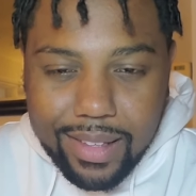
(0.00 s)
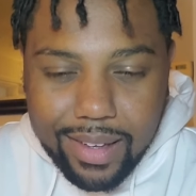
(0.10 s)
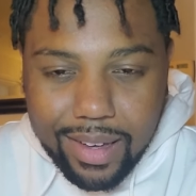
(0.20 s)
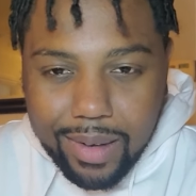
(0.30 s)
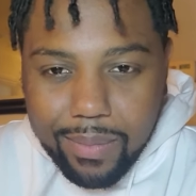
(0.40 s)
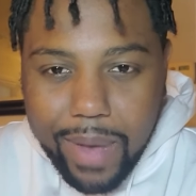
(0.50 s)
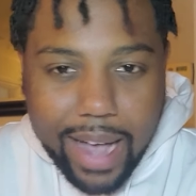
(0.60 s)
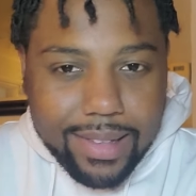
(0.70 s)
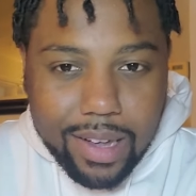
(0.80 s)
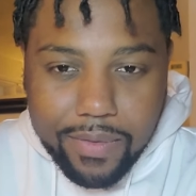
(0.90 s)

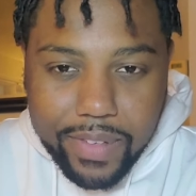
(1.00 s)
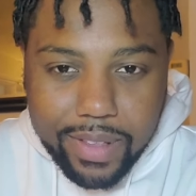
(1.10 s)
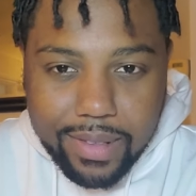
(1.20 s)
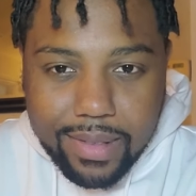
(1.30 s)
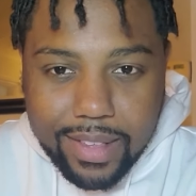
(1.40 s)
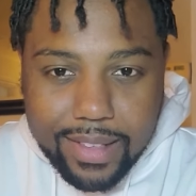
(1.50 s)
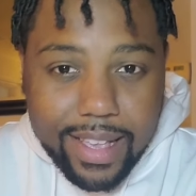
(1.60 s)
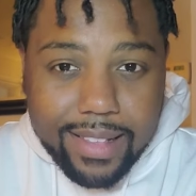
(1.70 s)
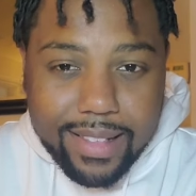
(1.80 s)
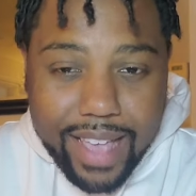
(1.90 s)
box office
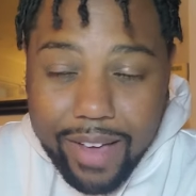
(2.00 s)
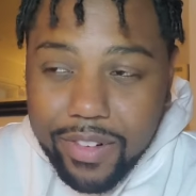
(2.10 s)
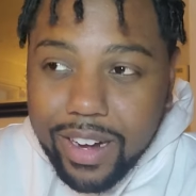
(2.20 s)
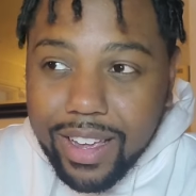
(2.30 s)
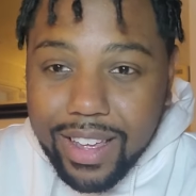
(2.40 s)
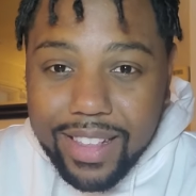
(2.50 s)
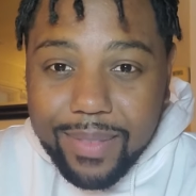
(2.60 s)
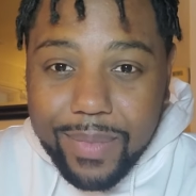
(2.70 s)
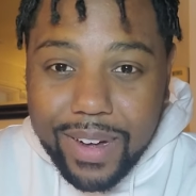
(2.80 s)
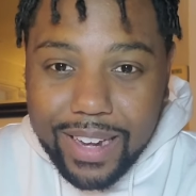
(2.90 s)
successes ever.
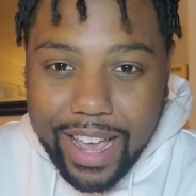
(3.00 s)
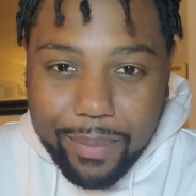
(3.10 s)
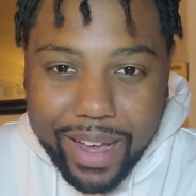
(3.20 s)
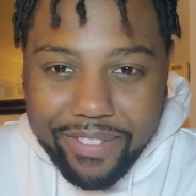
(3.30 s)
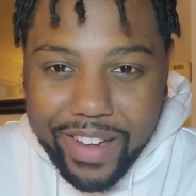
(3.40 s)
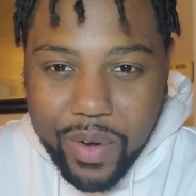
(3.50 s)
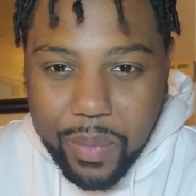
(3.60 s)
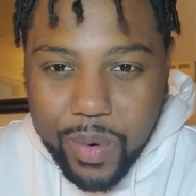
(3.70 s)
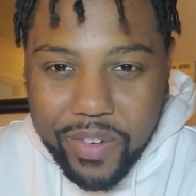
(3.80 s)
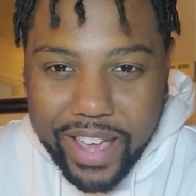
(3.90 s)
It's like my
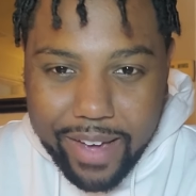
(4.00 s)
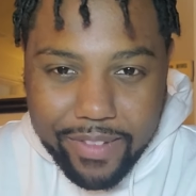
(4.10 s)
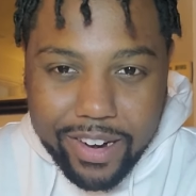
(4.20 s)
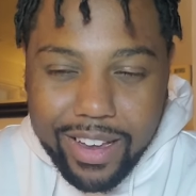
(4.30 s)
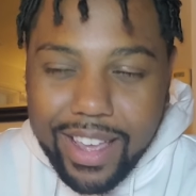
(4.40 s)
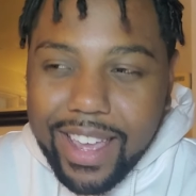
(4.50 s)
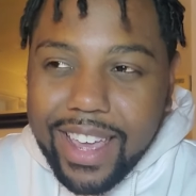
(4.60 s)
favorite movie ever.